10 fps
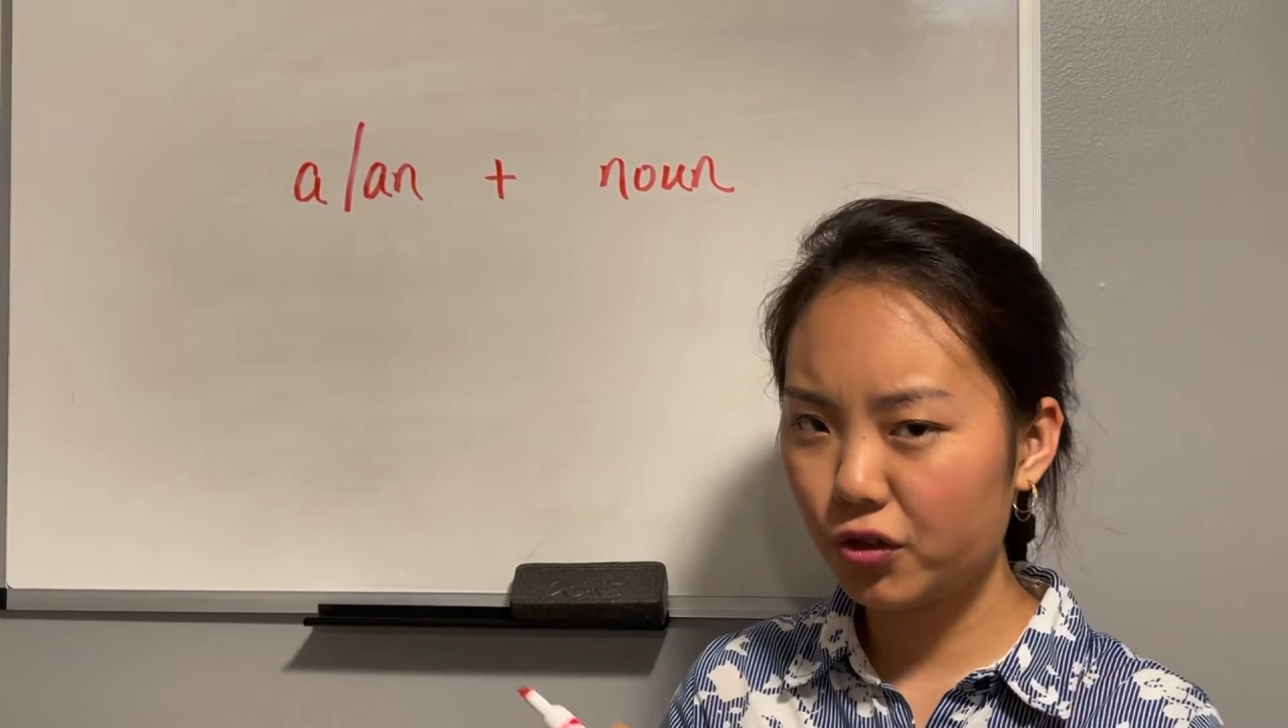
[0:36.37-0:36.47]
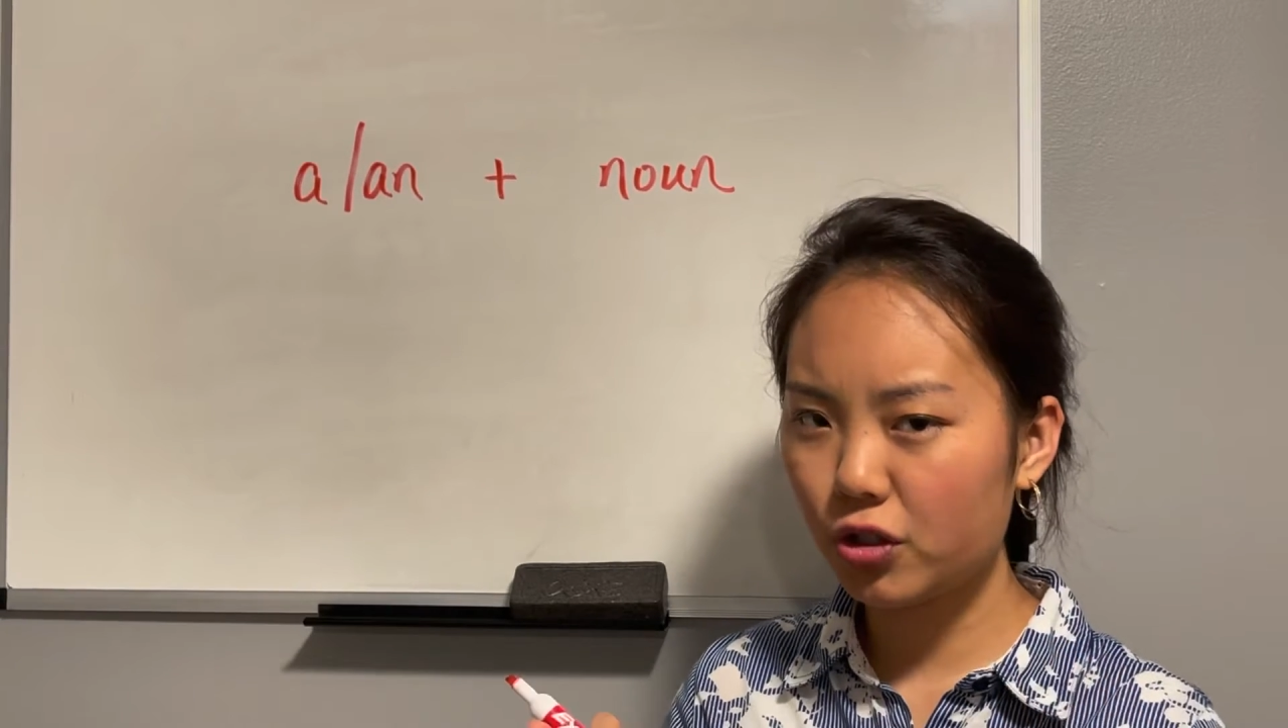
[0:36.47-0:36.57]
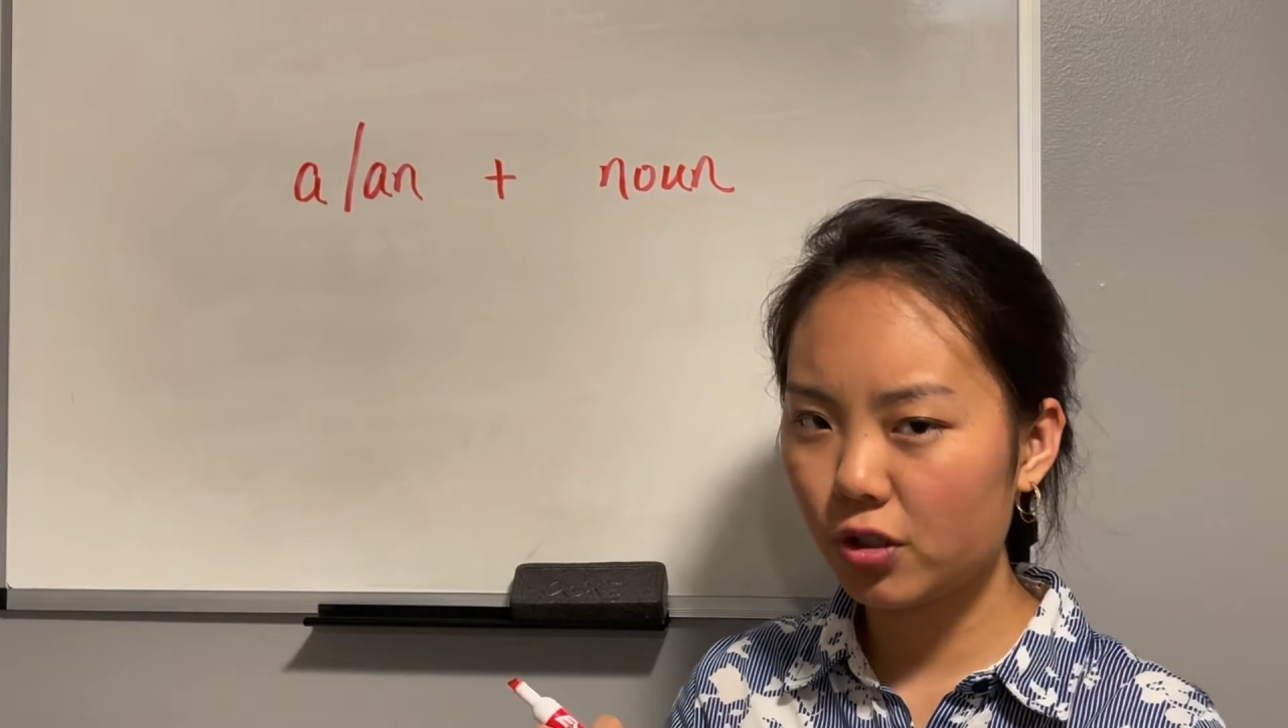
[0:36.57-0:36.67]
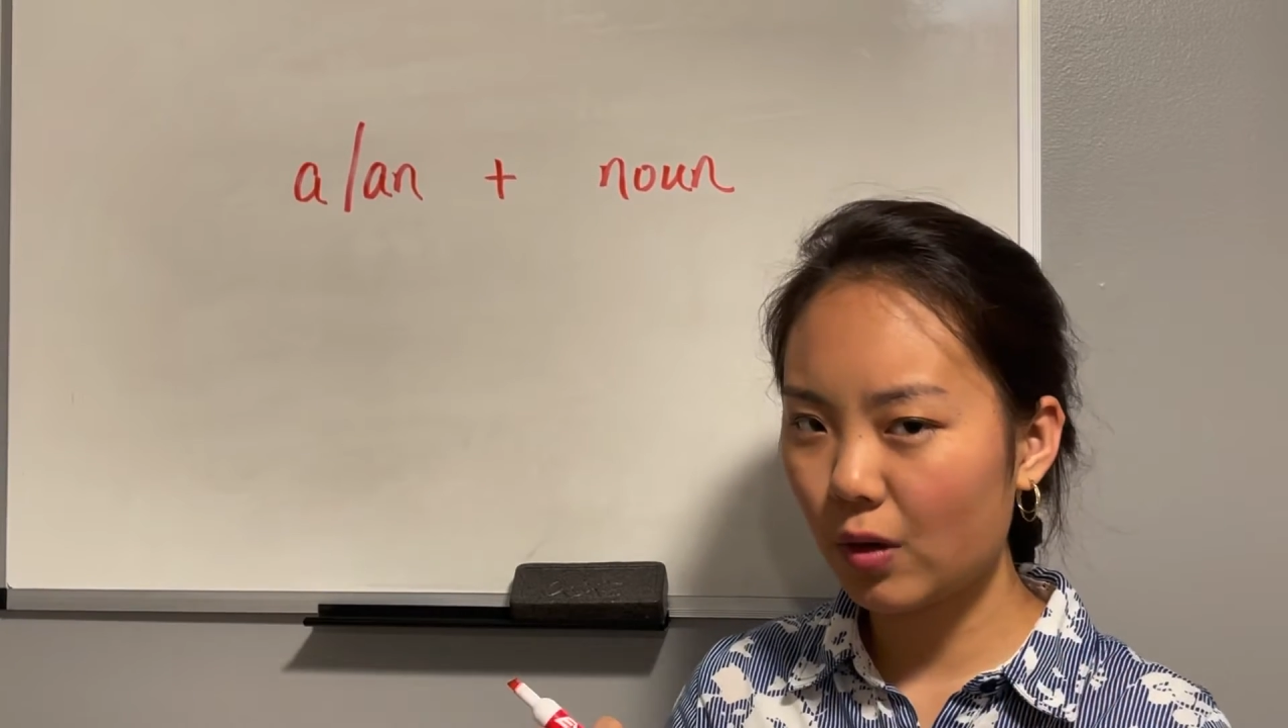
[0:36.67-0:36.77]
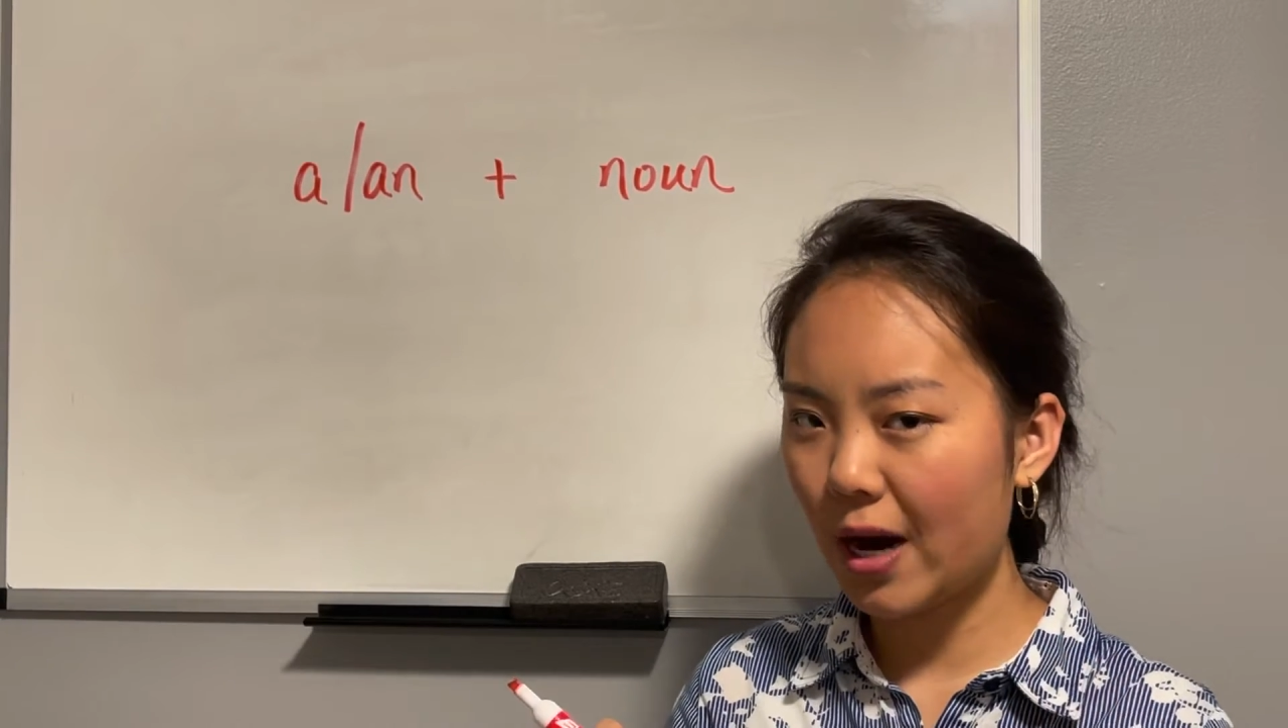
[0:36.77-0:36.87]
to
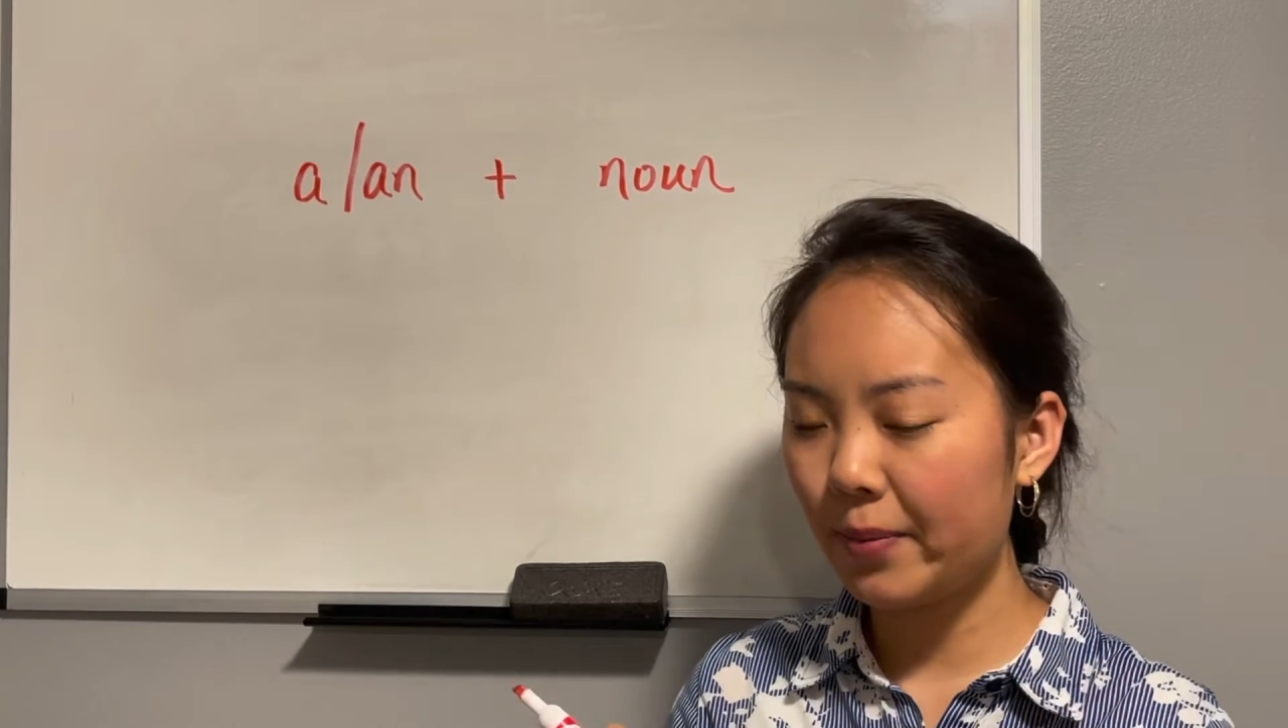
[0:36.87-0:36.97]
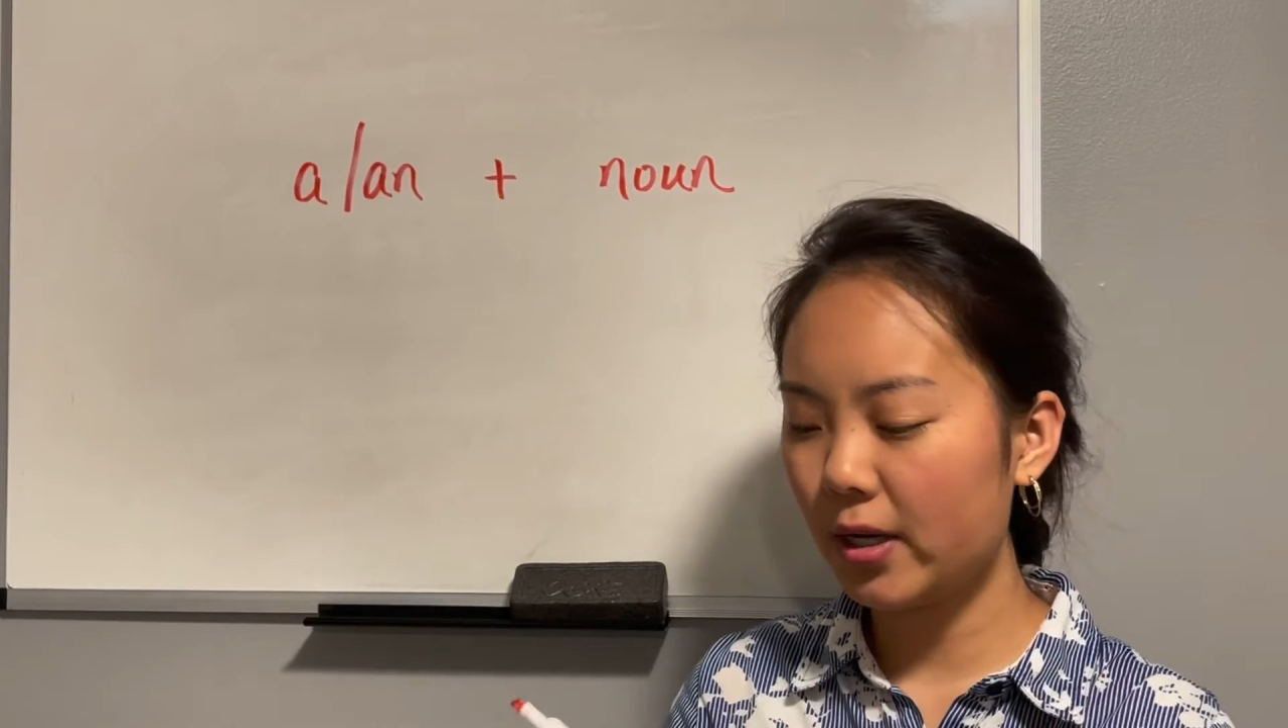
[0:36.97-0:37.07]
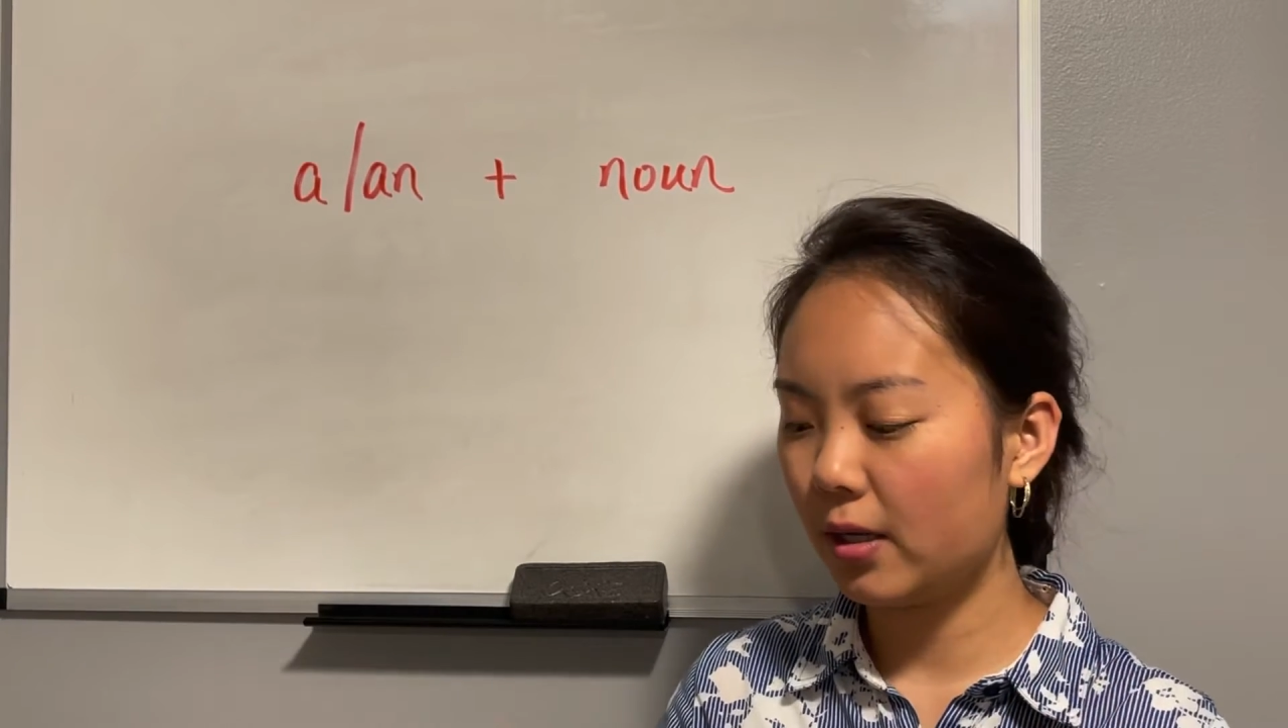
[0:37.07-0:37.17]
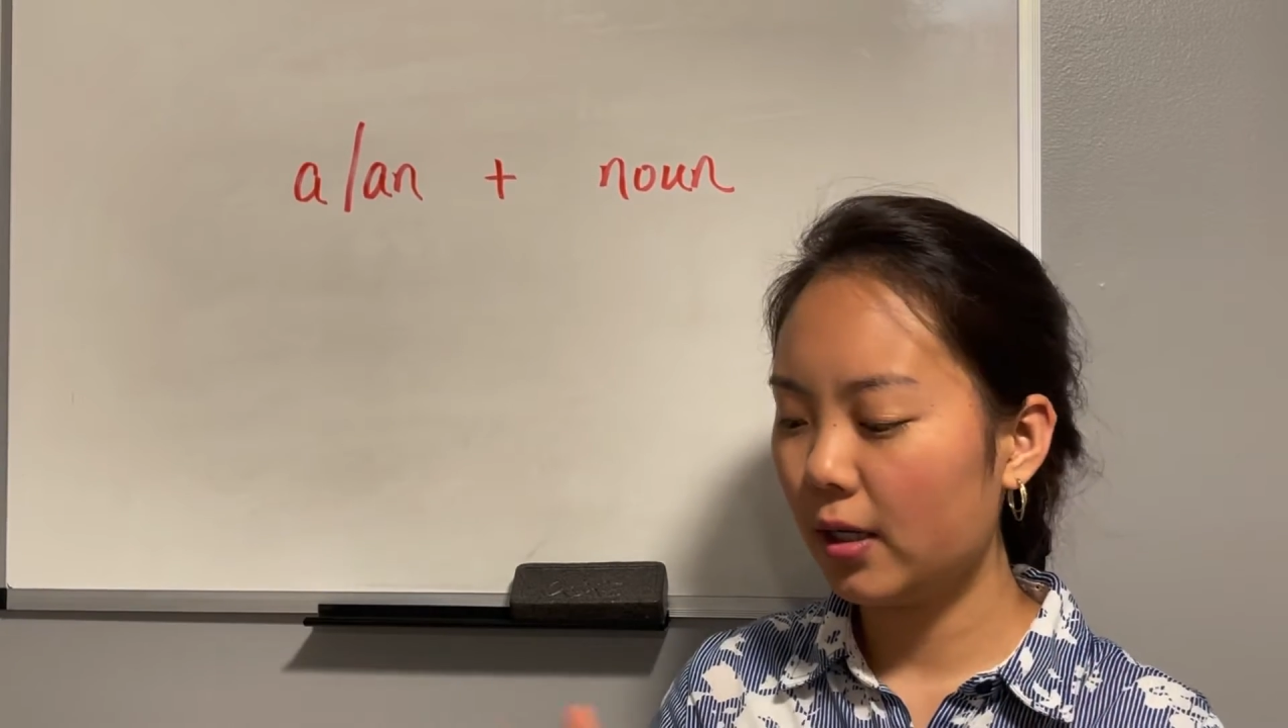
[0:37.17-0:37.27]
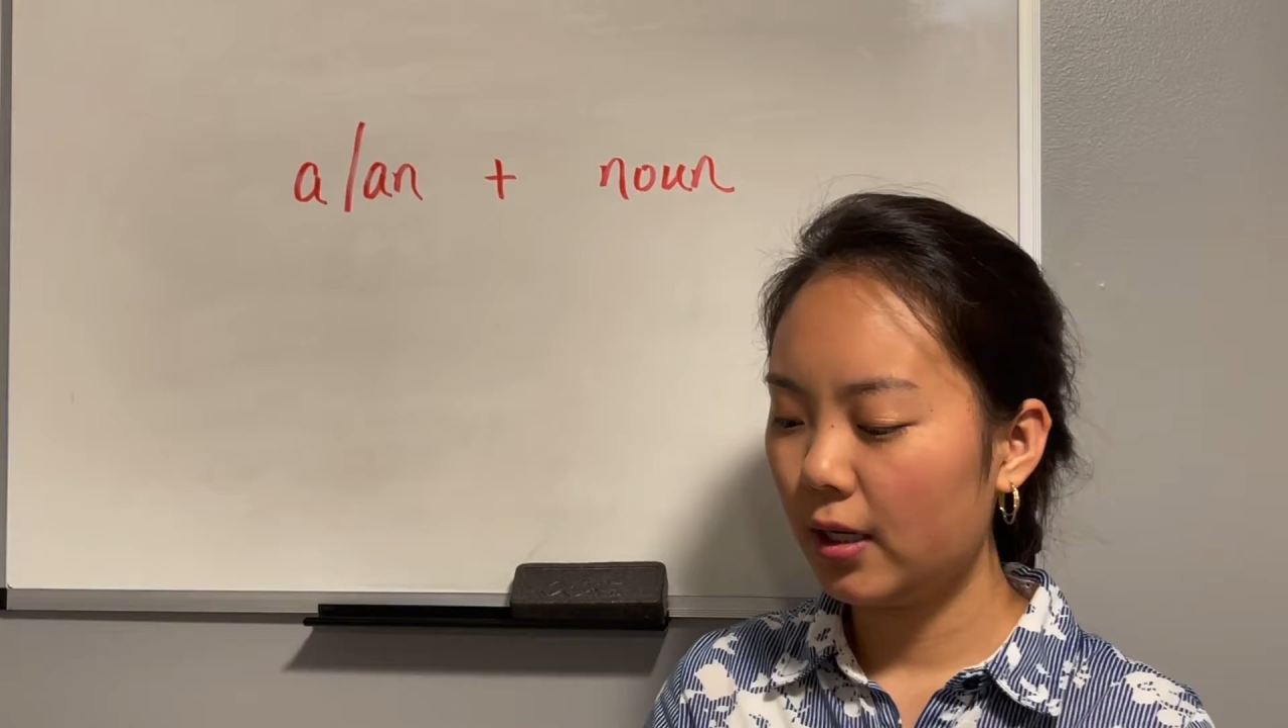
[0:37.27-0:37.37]
describe
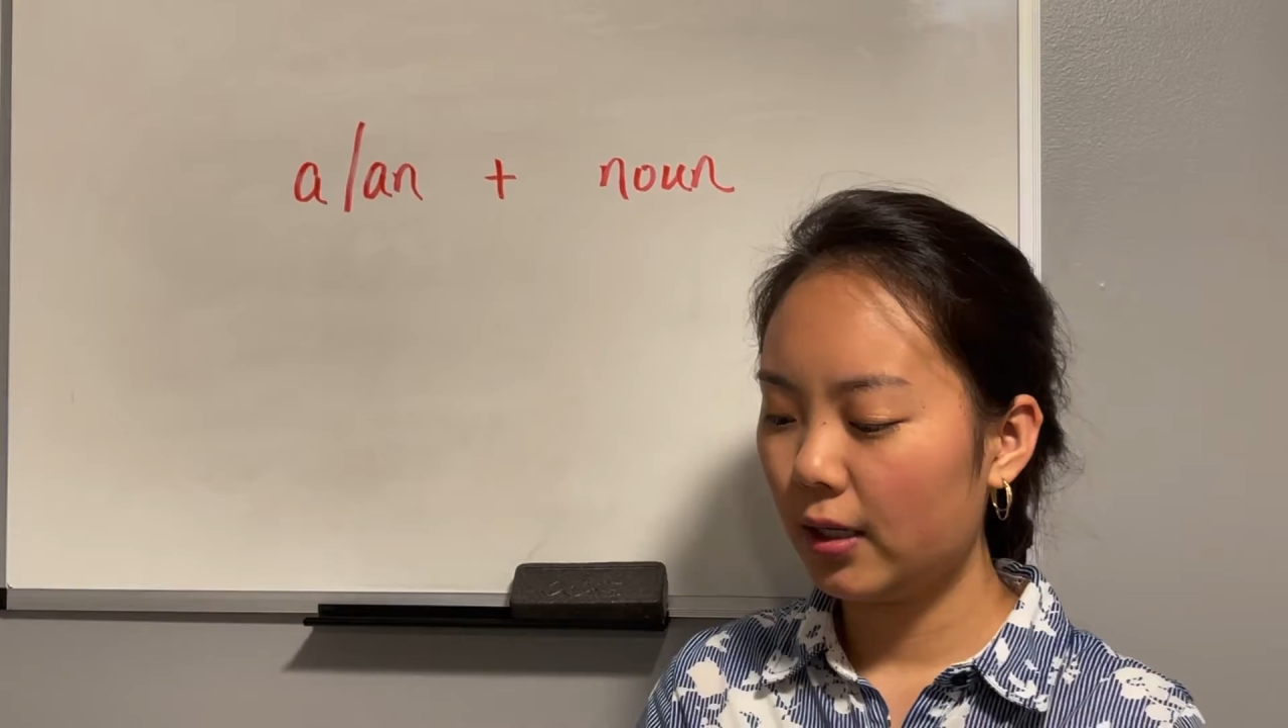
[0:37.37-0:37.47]
it.